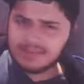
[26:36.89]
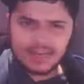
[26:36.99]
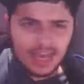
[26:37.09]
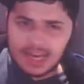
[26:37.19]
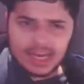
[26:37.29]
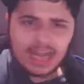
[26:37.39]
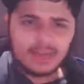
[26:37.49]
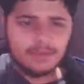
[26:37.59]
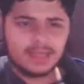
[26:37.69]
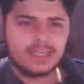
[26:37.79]
I
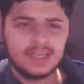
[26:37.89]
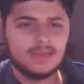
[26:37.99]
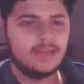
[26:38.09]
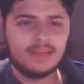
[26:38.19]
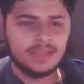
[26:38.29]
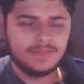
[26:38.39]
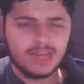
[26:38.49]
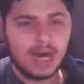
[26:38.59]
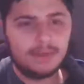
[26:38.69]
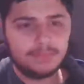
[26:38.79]
don't want to give
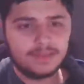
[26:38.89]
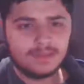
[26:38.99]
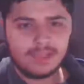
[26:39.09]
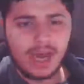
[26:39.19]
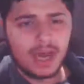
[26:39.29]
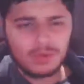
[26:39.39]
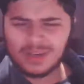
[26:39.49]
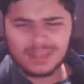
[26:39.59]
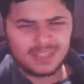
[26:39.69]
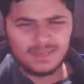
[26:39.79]
it up. I don't
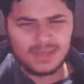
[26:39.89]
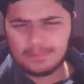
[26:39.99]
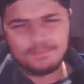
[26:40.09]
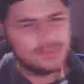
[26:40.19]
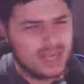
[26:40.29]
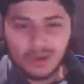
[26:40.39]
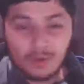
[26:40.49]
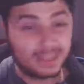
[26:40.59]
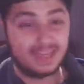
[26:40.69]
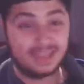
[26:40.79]
want to give it up,
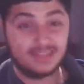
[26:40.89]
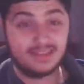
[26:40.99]
period.